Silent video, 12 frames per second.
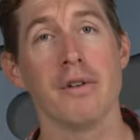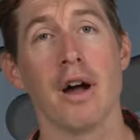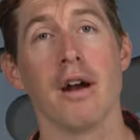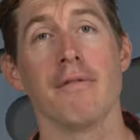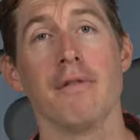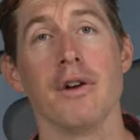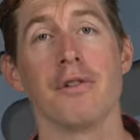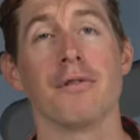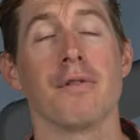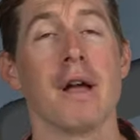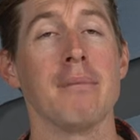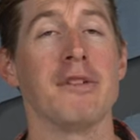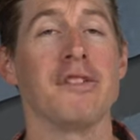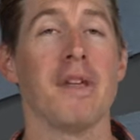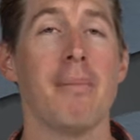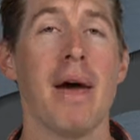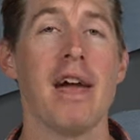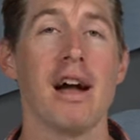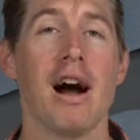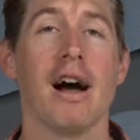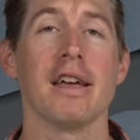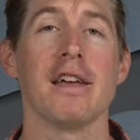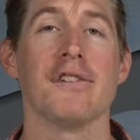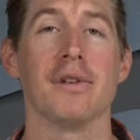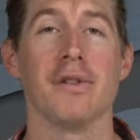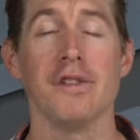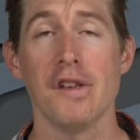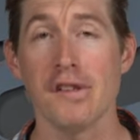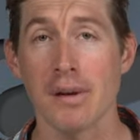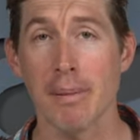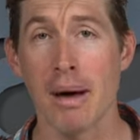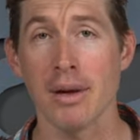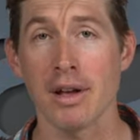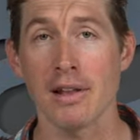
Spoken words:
we've got our first frame. It's the Peahi. So this is a Maui